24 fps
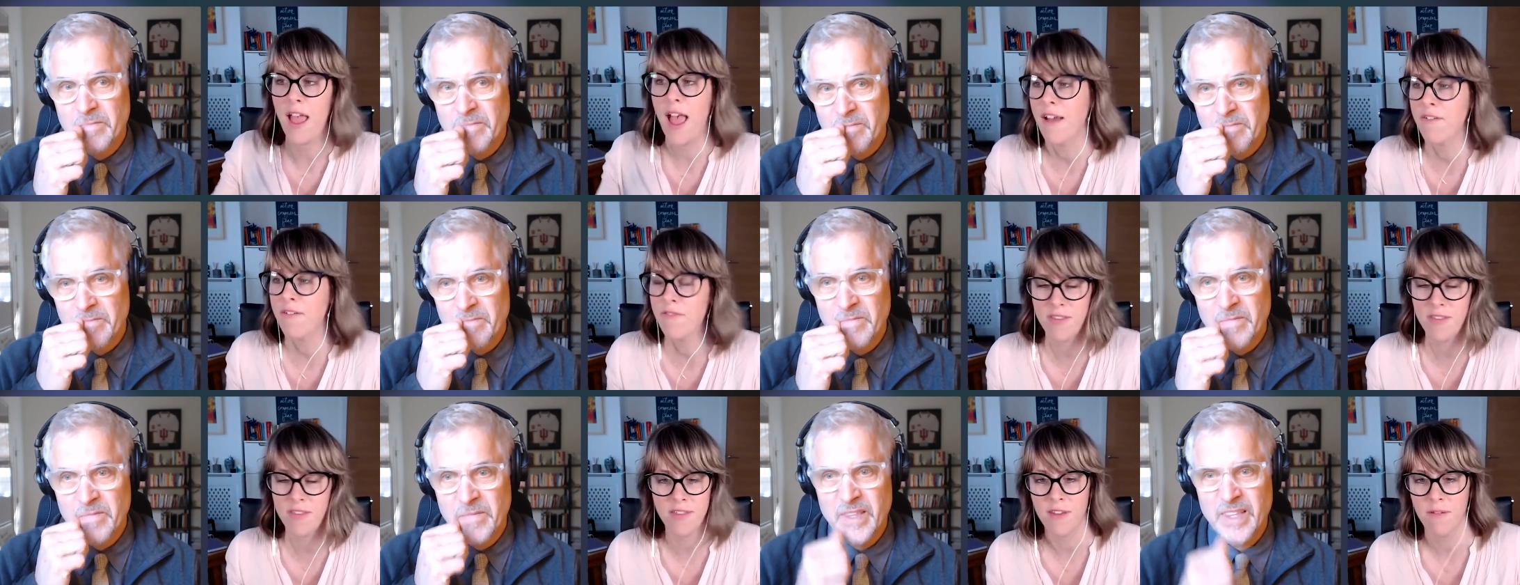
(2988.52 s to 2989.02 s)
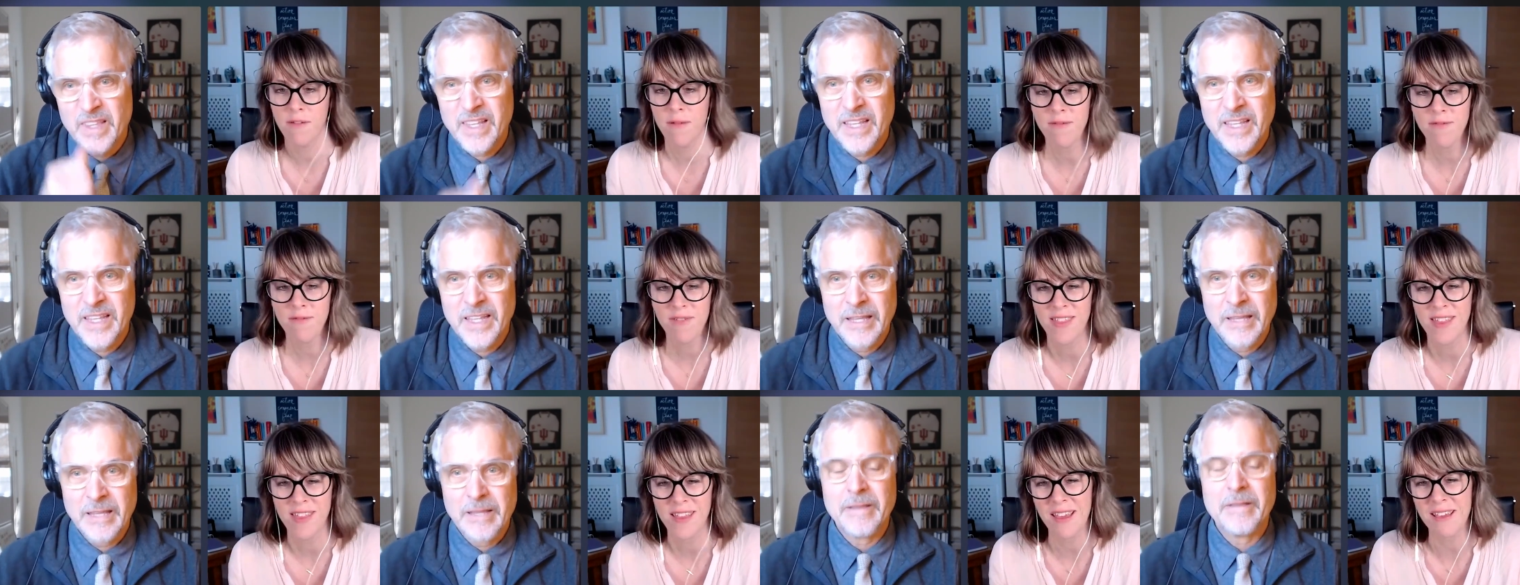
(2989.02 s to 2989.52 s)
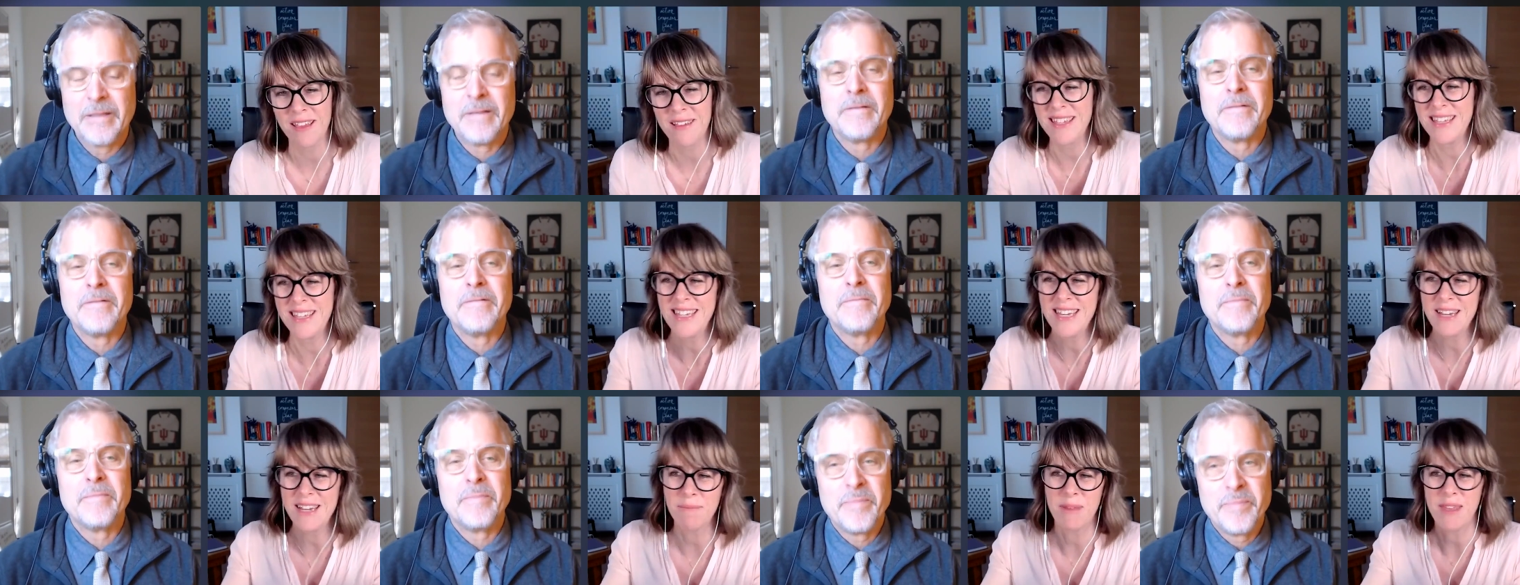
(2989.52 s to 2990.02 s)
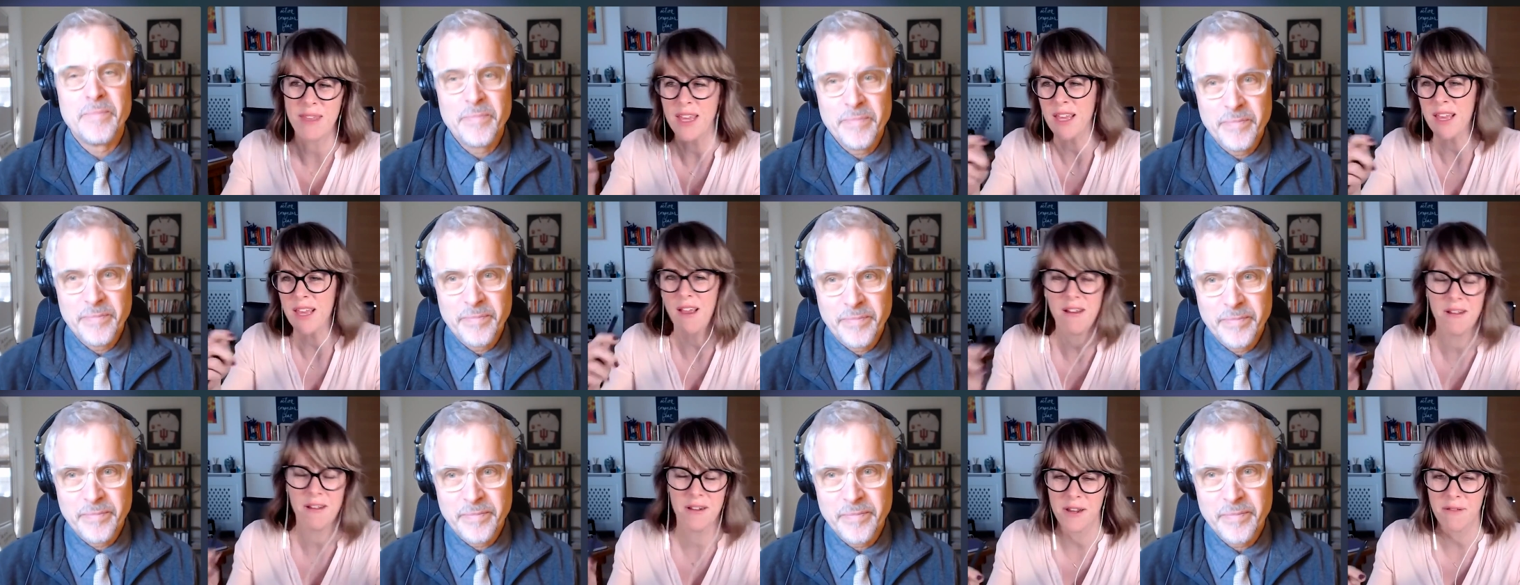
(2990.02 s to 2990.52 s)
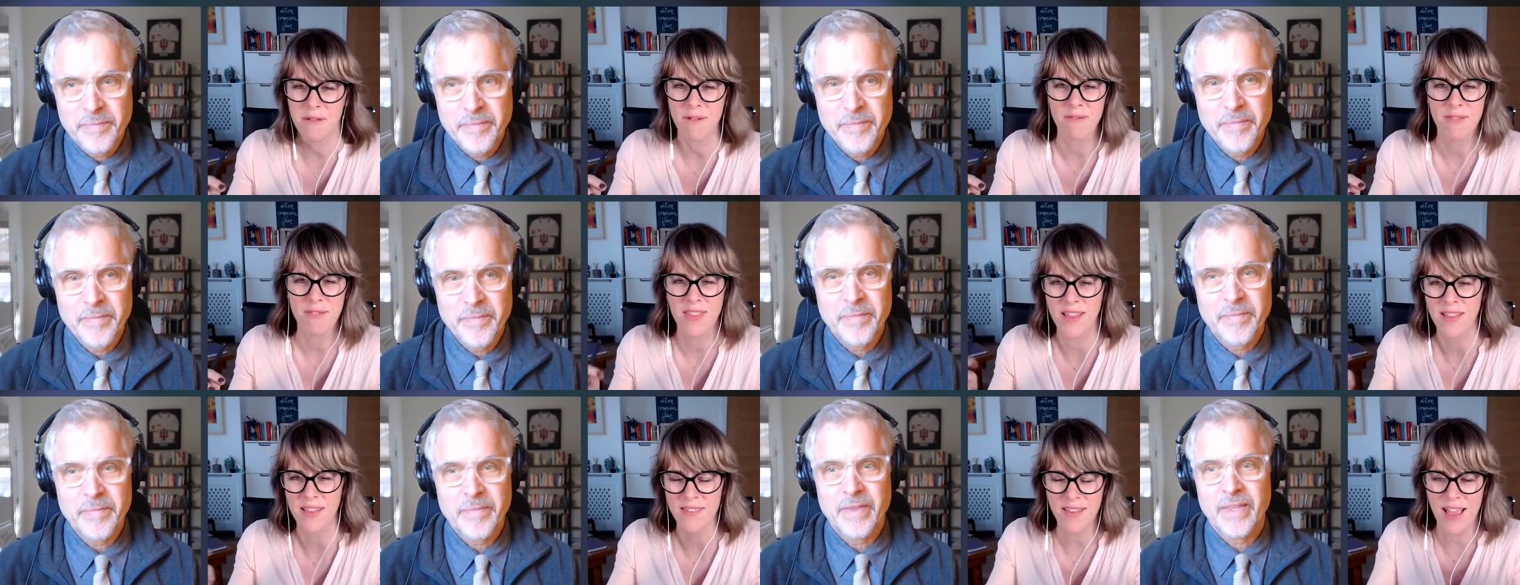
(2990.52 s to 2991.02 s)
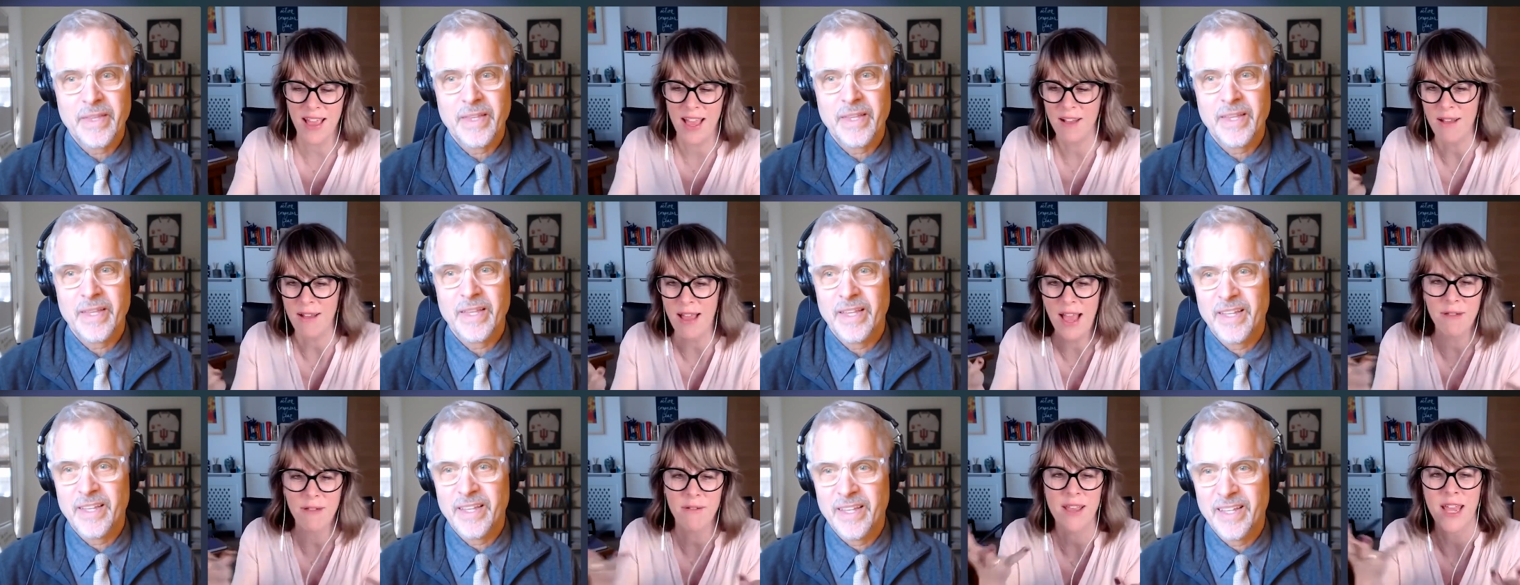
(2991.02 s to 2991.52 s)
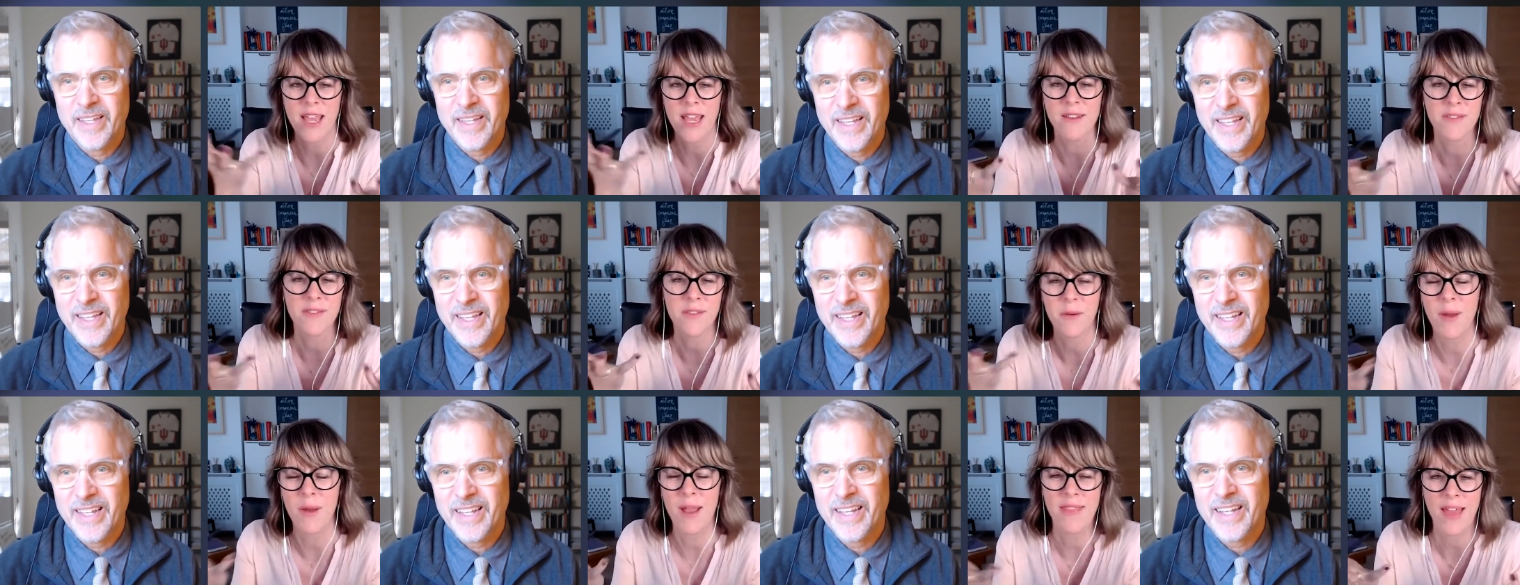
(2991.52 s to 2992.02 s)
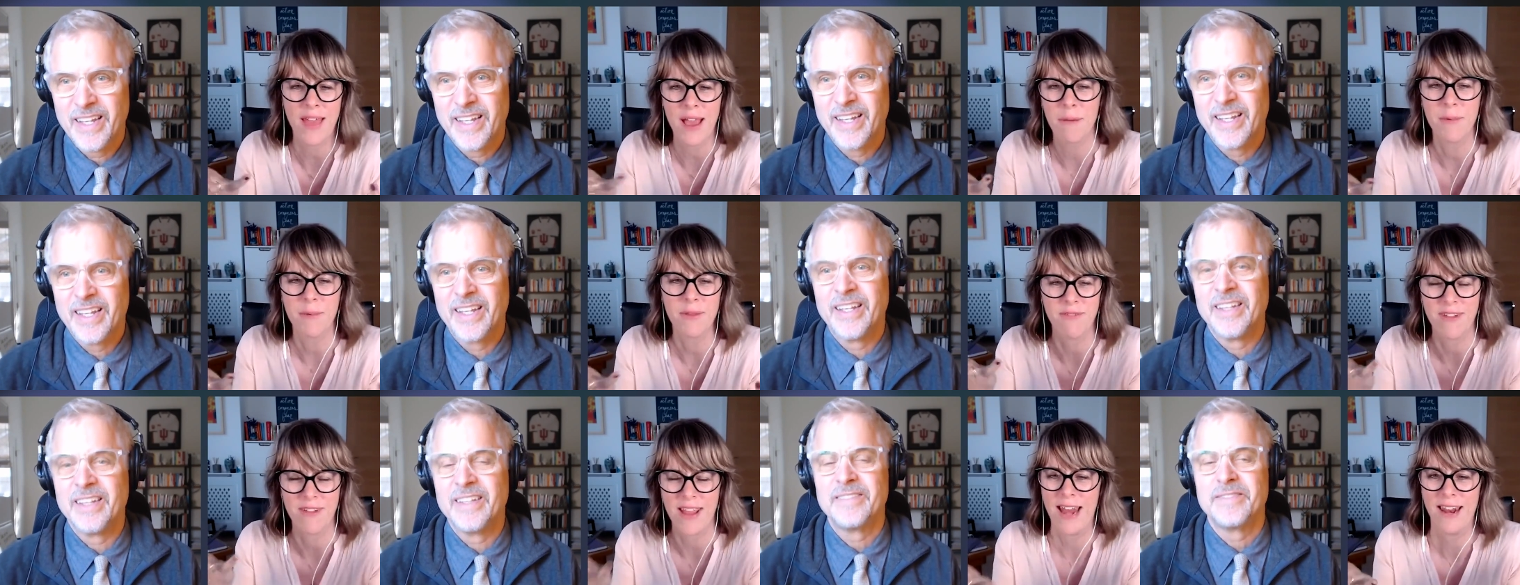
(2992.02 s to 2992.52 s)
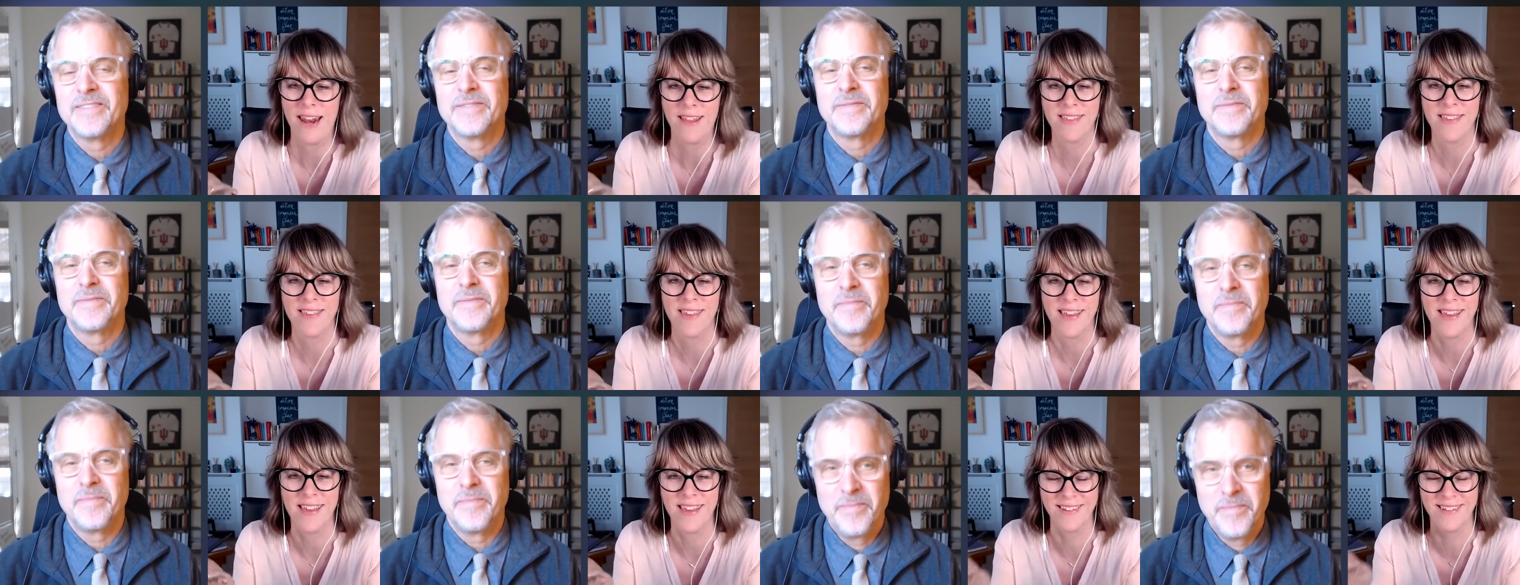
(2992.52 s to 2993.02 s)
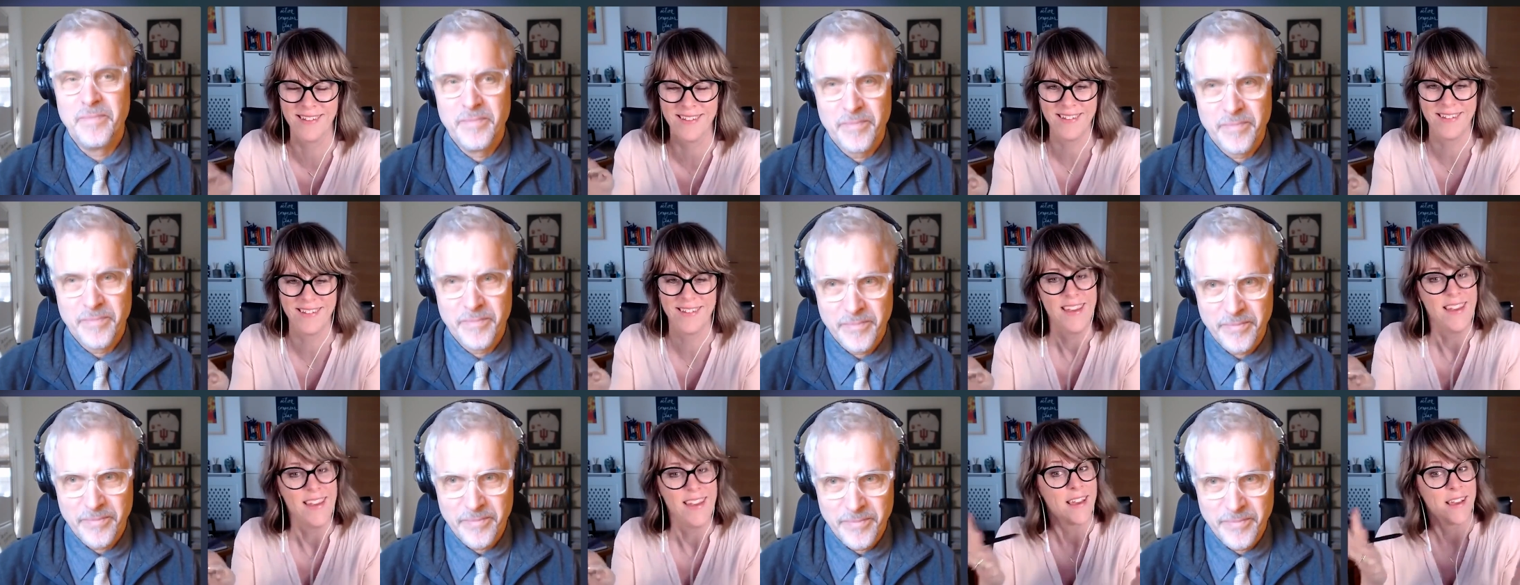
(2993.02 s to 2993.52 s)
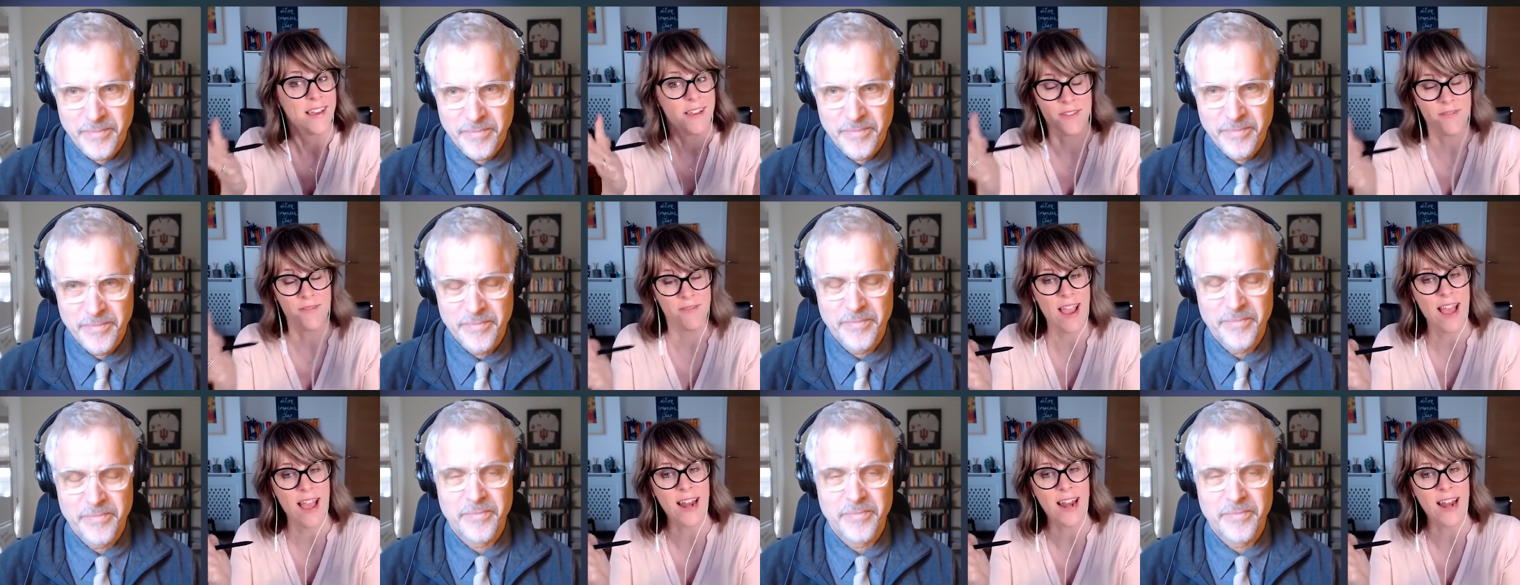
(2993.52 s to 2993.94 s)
Speaker 1: I have to do everything. Yeah, but you can't do everything. So how, how are you going to square that with reality? Because